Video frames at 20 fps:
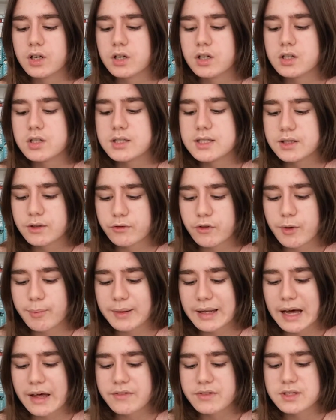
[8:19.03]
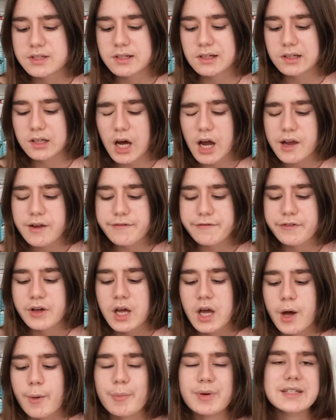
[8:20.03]
Sylvia Plath's life,
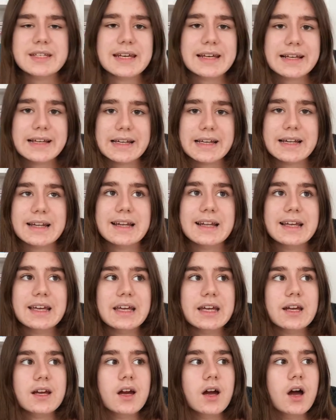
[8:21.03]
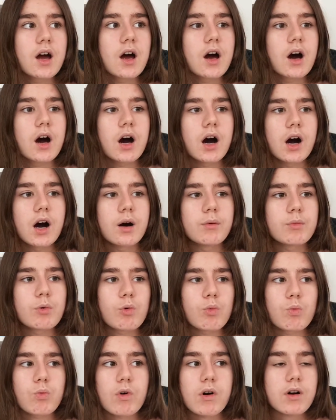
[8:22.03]
particularly
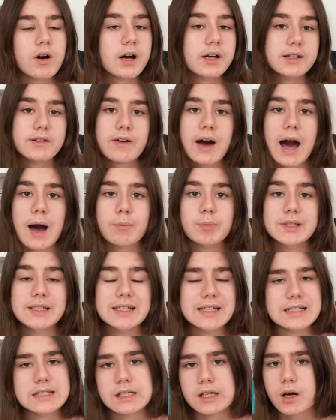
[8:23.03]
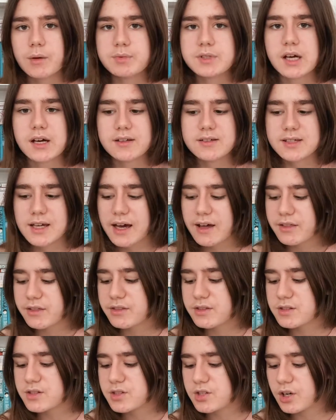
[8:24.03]
what kind of happened leading up to her
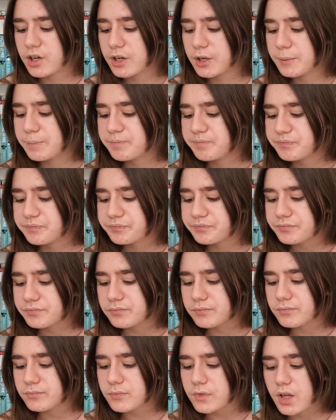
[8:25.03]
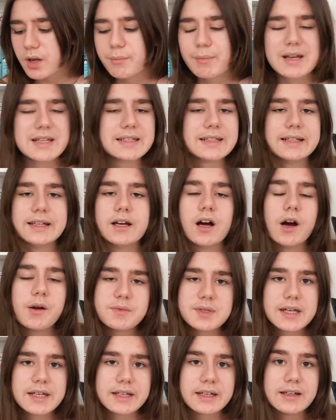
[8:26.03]
death. So basically, I'm
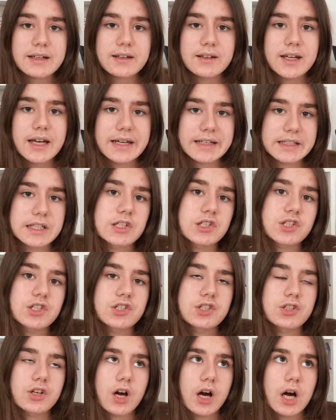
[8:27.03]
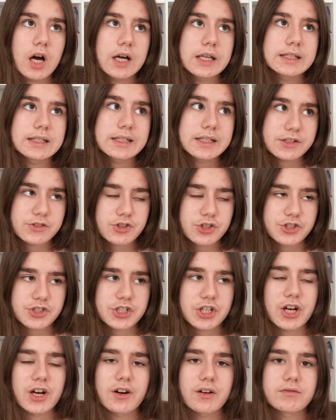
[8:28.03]
taking English
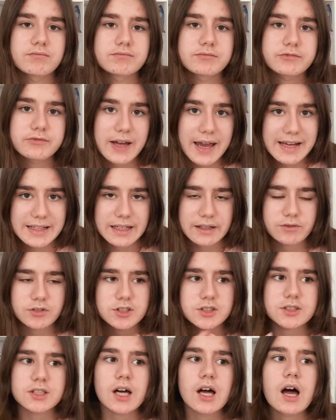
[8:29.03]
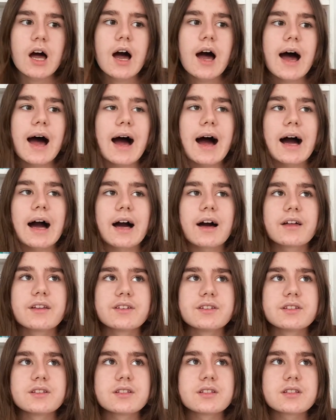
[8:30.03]
literature A-level,
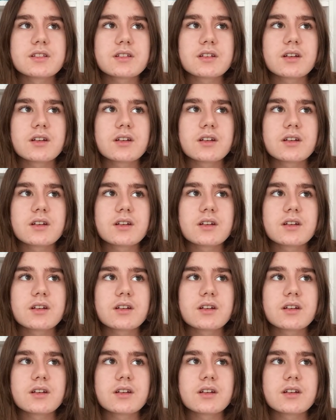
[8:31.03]
and